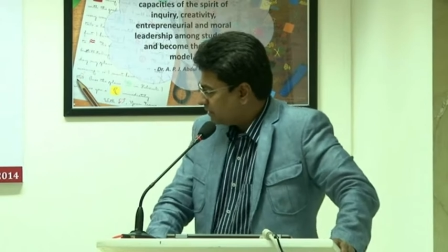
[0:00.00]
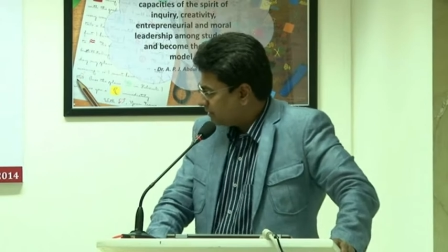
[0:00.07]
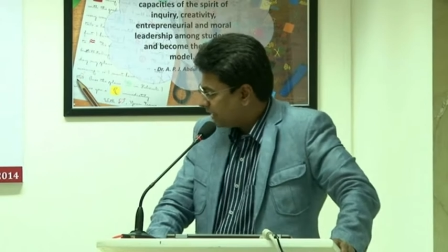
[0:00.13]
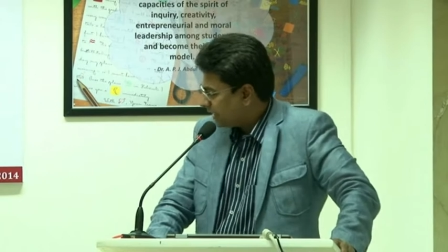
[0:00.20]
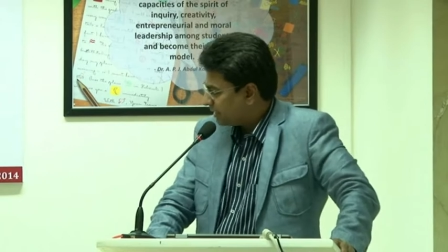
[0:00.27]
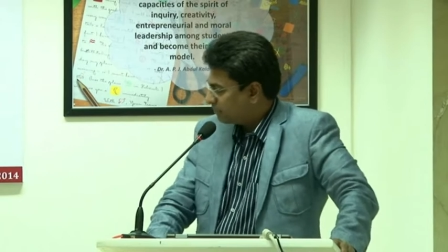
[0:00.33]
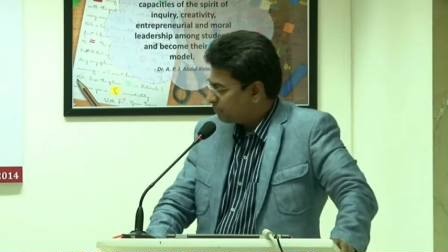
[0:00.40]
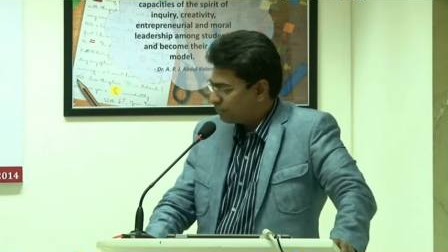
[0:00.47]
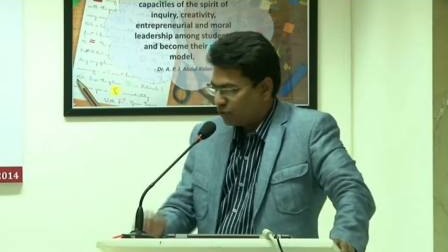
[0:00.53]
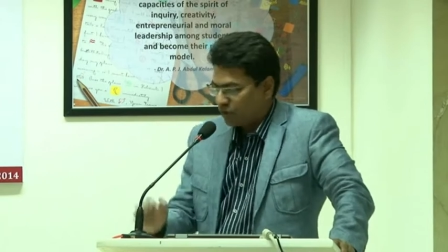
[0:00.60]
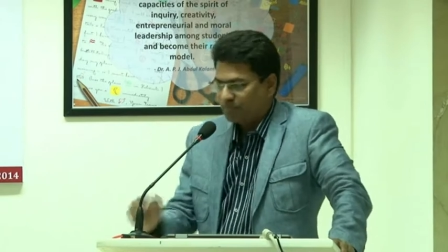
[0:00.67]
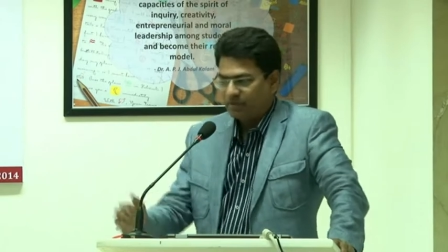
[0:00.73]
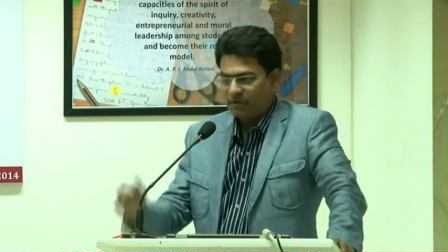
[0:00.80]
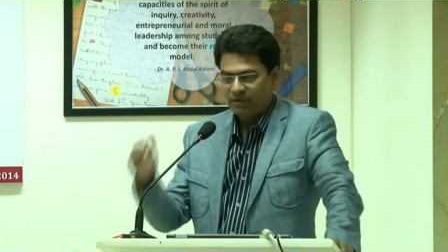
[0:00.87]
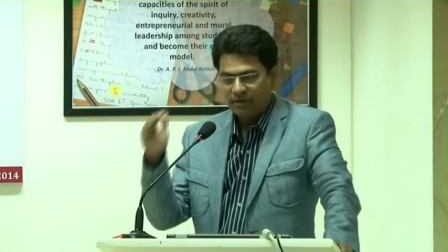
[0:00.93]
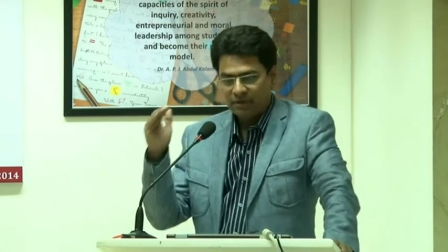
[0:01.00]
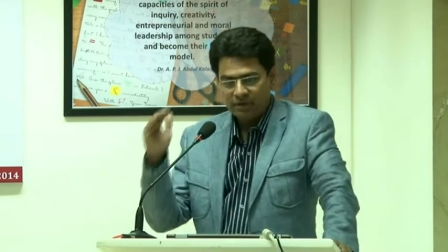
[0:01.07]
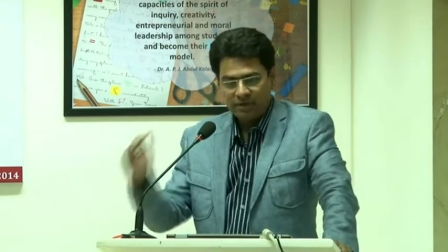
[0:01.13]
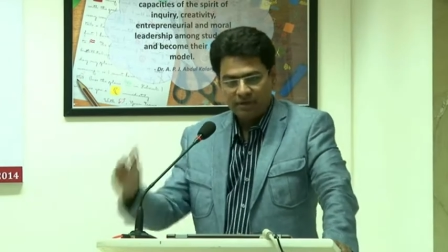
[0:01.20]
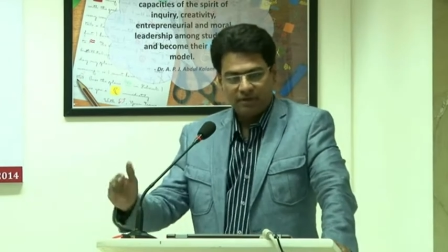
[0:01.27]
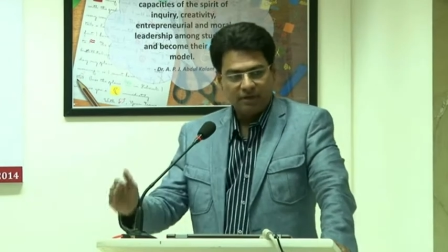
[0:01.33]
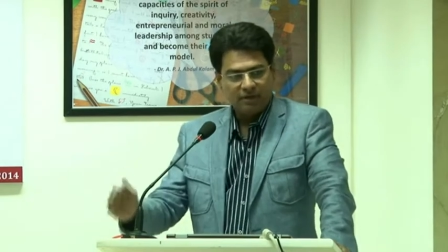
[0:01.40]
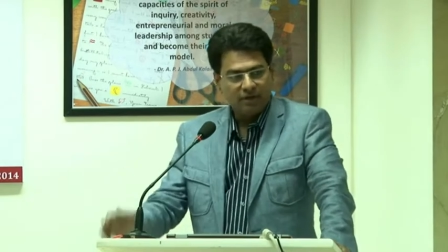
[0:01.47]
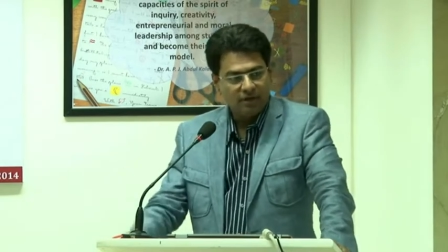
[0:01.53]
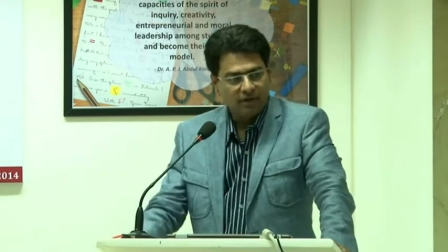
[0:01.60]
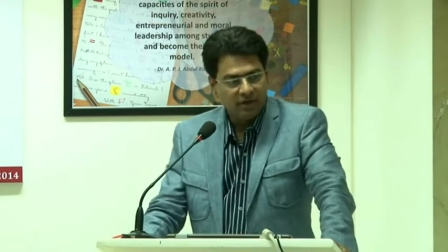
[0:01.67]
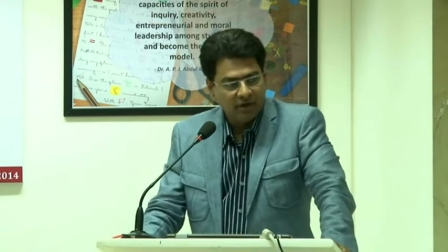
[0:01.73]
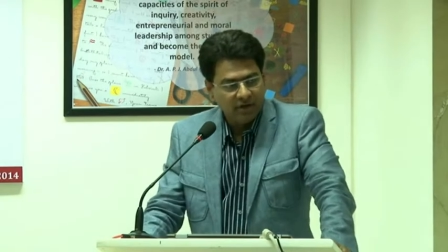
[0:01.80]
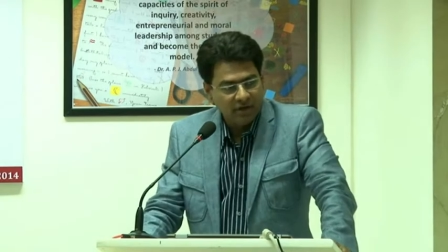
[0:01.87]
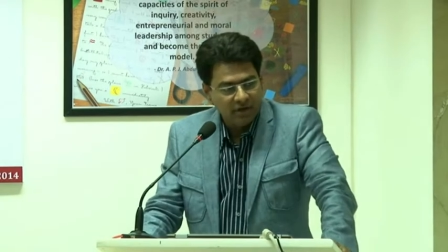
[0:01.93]
like a proper
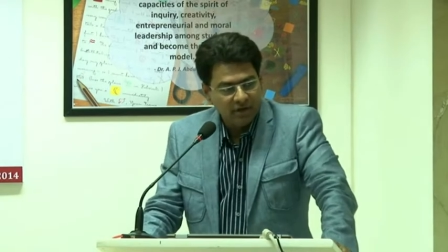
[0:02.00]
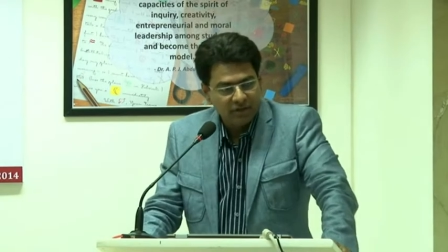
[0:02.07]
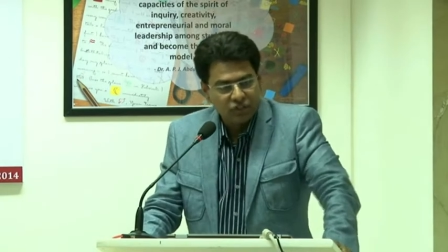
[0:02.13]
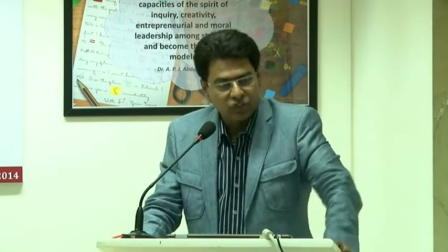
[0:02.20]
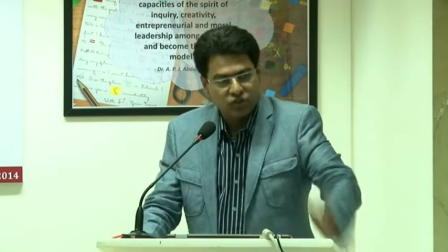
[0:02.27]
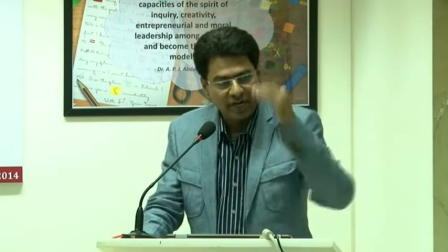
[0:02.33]
uh,